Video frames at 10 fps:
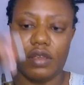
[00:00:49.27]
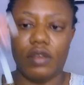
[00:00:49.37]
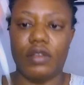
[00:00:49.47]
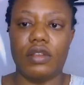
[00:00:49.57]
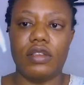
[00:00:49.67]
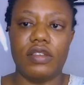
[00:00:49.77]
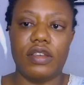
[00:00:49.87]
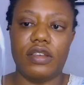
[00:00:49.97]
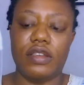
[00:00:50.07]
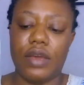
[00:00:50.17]
So this is
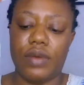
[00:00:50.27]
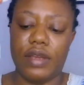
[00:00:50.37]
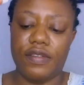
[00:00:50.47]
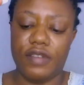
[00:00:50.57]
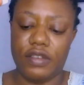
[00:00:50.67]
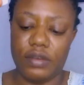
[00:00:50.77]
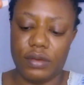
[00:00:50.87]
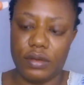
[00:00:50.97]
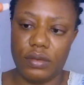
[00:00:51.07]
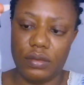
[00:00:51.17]
DIY face
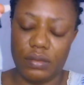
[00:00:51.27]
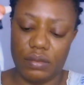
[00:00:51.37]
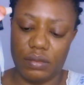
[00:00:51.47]
oil. So